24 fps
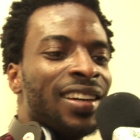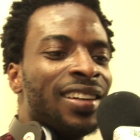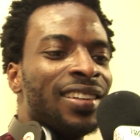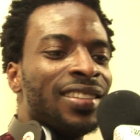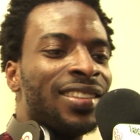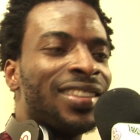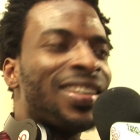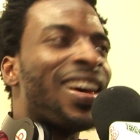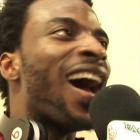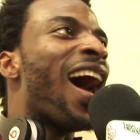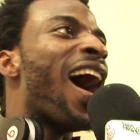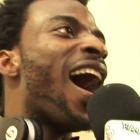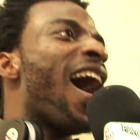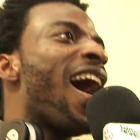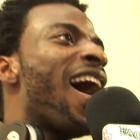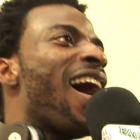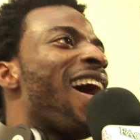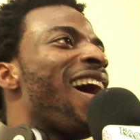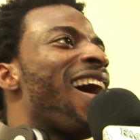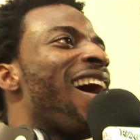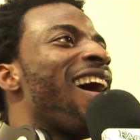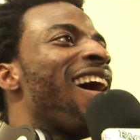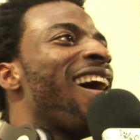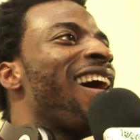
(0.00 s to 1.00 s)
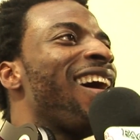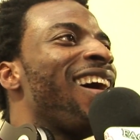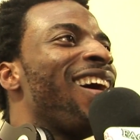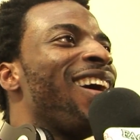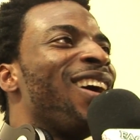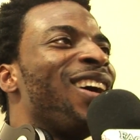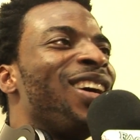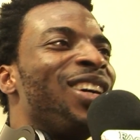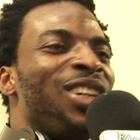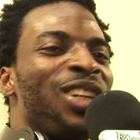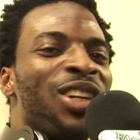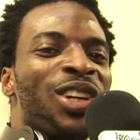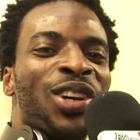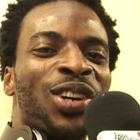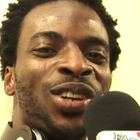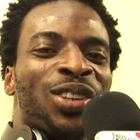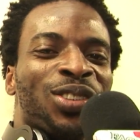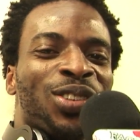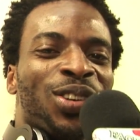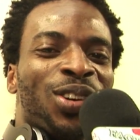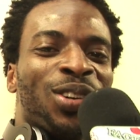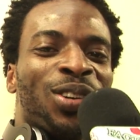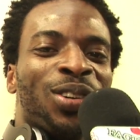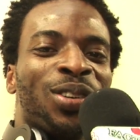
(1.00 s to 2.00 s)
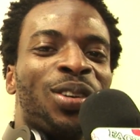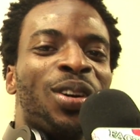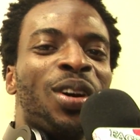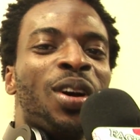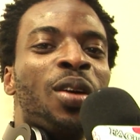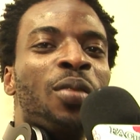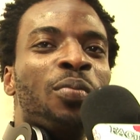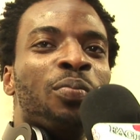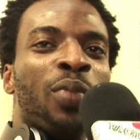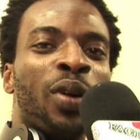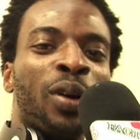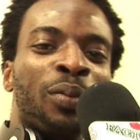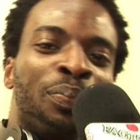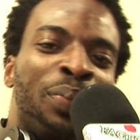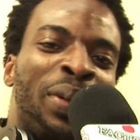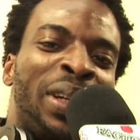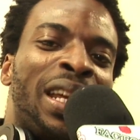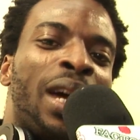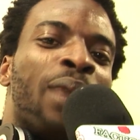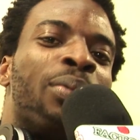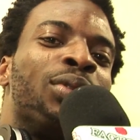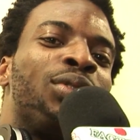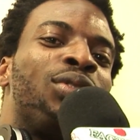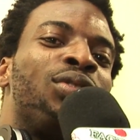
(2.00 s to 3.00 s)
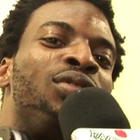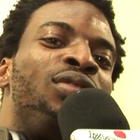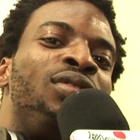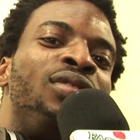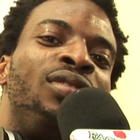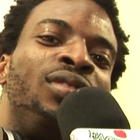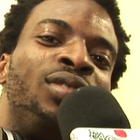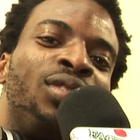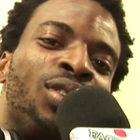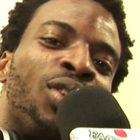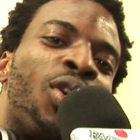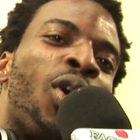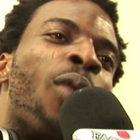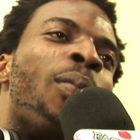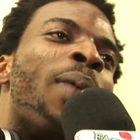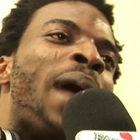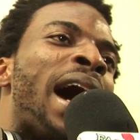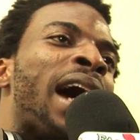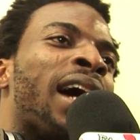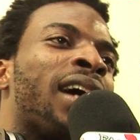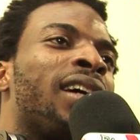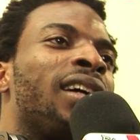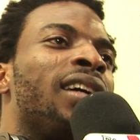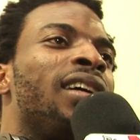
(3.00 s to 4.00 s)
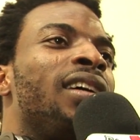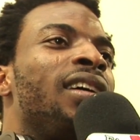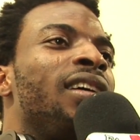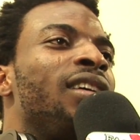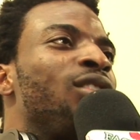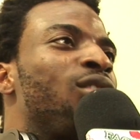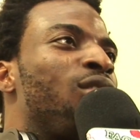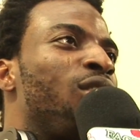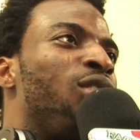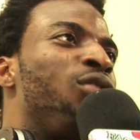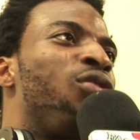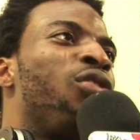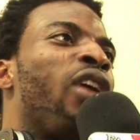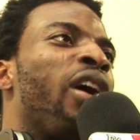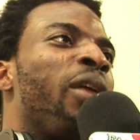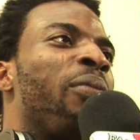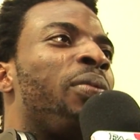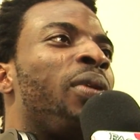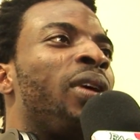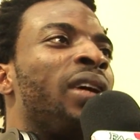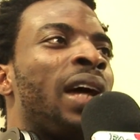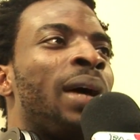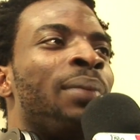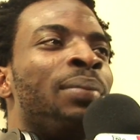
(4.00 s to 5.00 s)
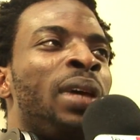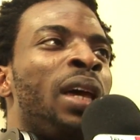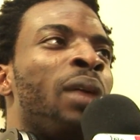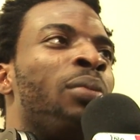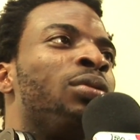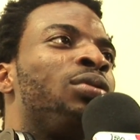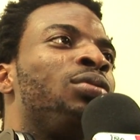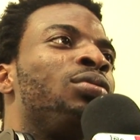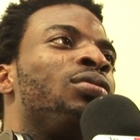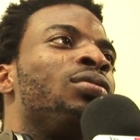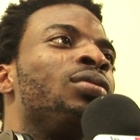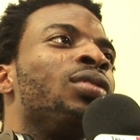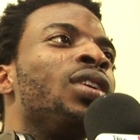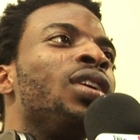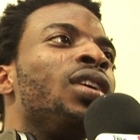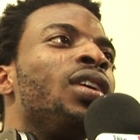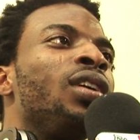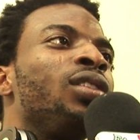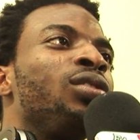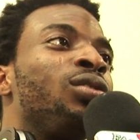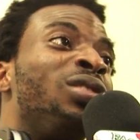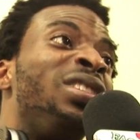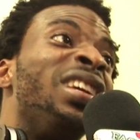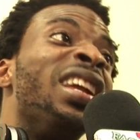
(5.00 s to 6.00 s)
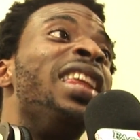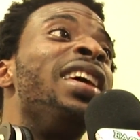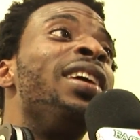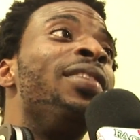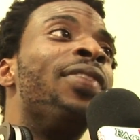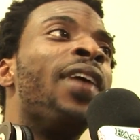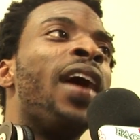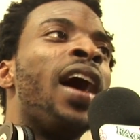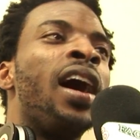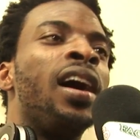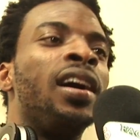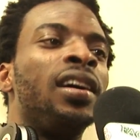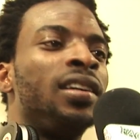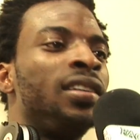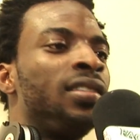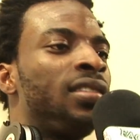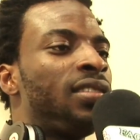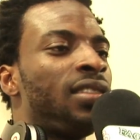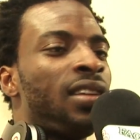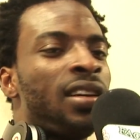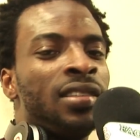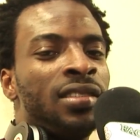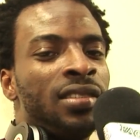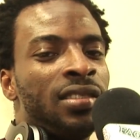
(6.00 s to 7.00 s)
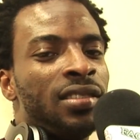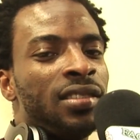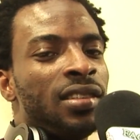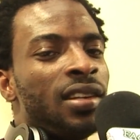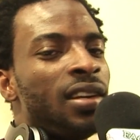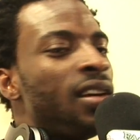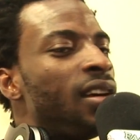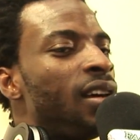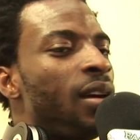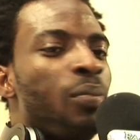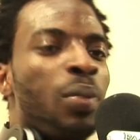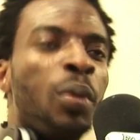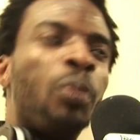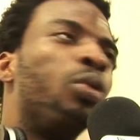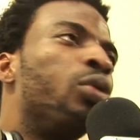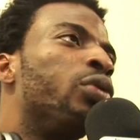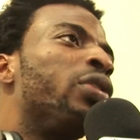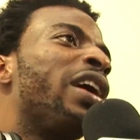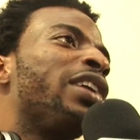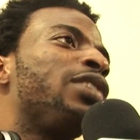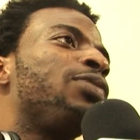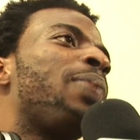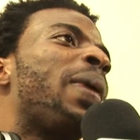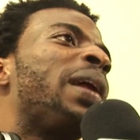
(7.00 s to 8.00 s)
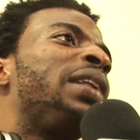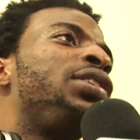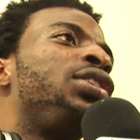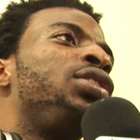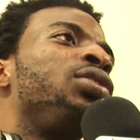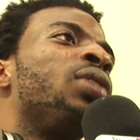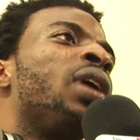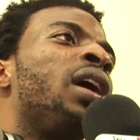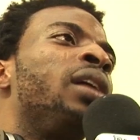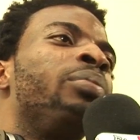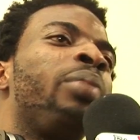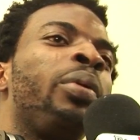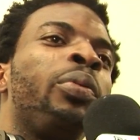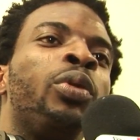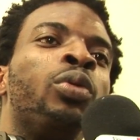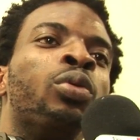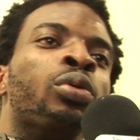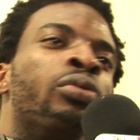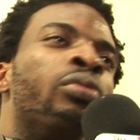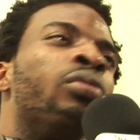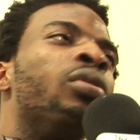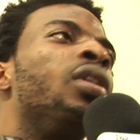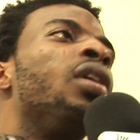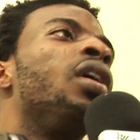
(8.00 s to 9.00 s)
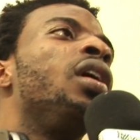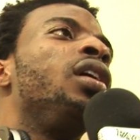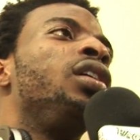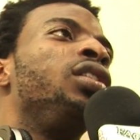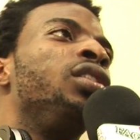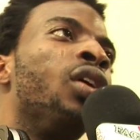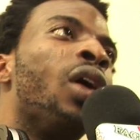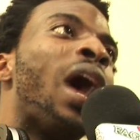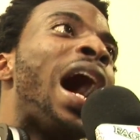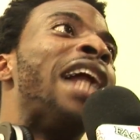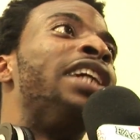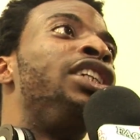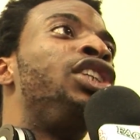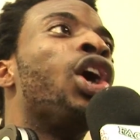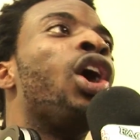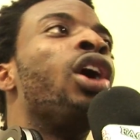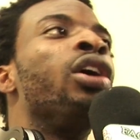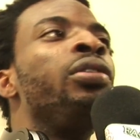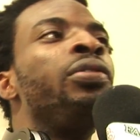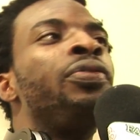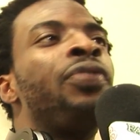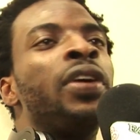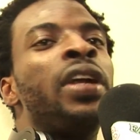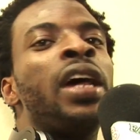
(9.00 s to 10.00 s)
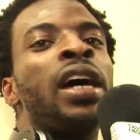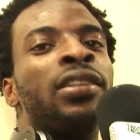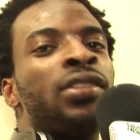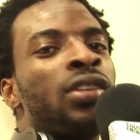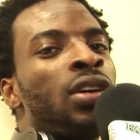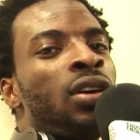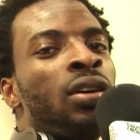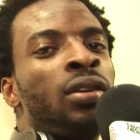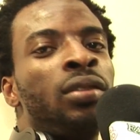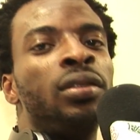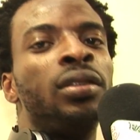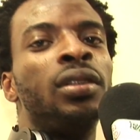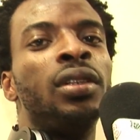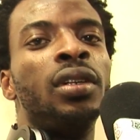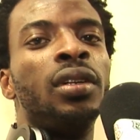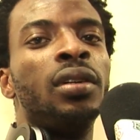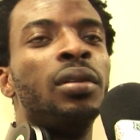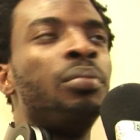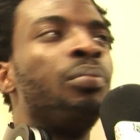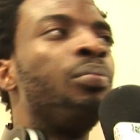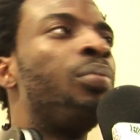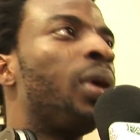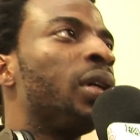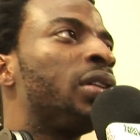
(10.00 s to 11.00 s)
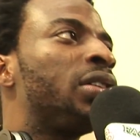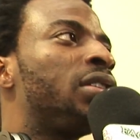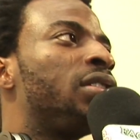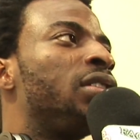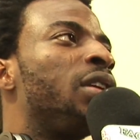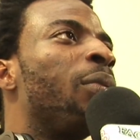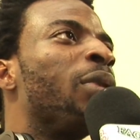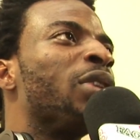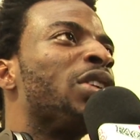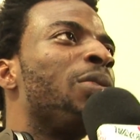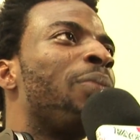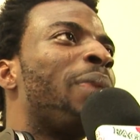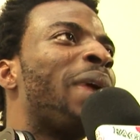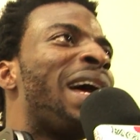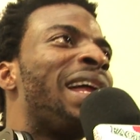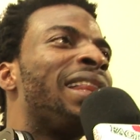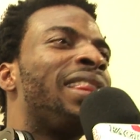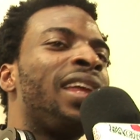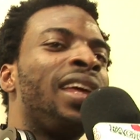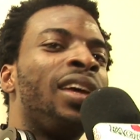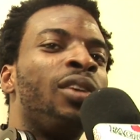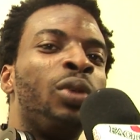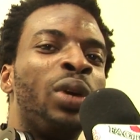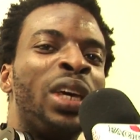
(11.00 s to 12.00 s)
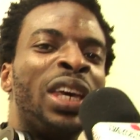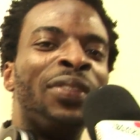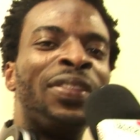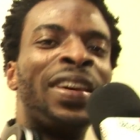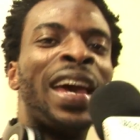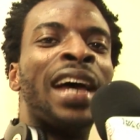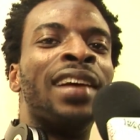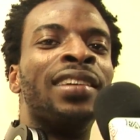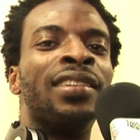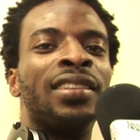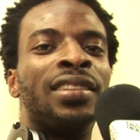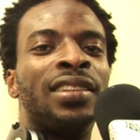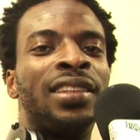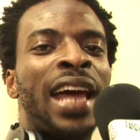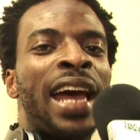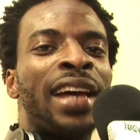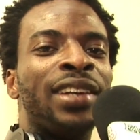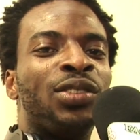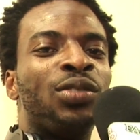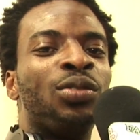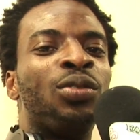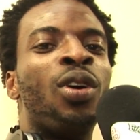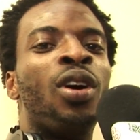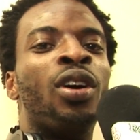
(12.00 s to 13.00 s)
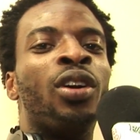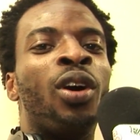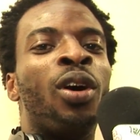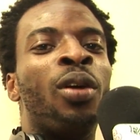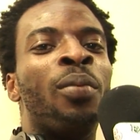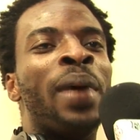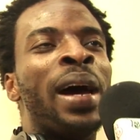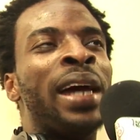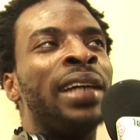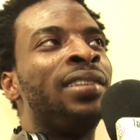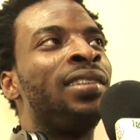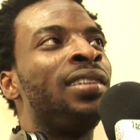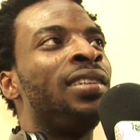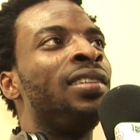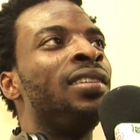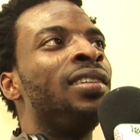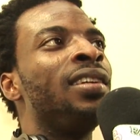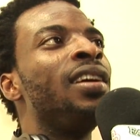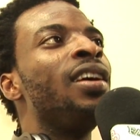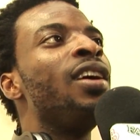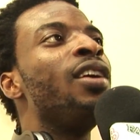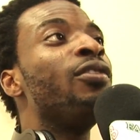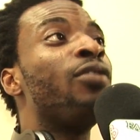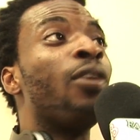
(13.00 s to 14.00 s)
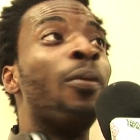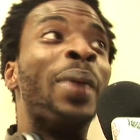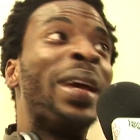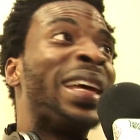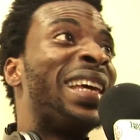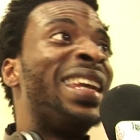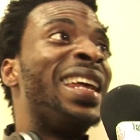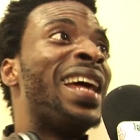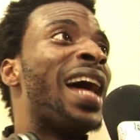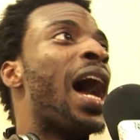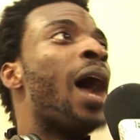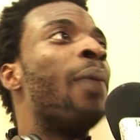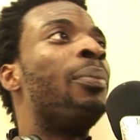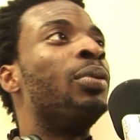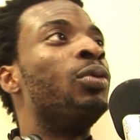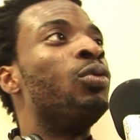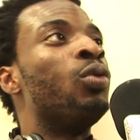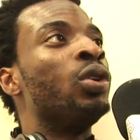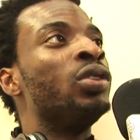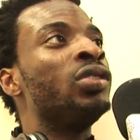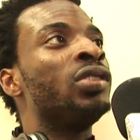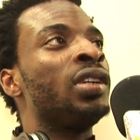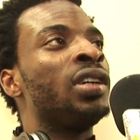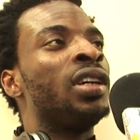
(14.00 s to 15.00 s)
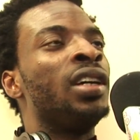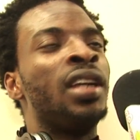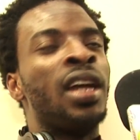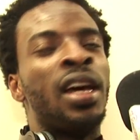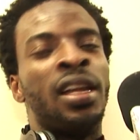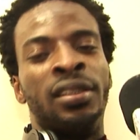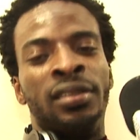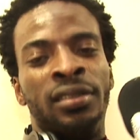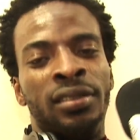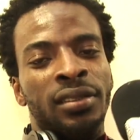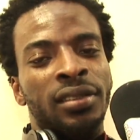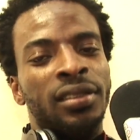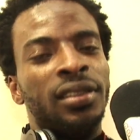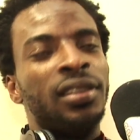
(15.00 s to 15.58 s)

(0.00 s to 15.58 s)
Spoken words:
scar, you know. So, but being able to go back to the drawing board and be able to deliver is people respect you and people, you know, adore you for that. So, but the most important thing, we give thanks to God Almighty for making it happen once again, and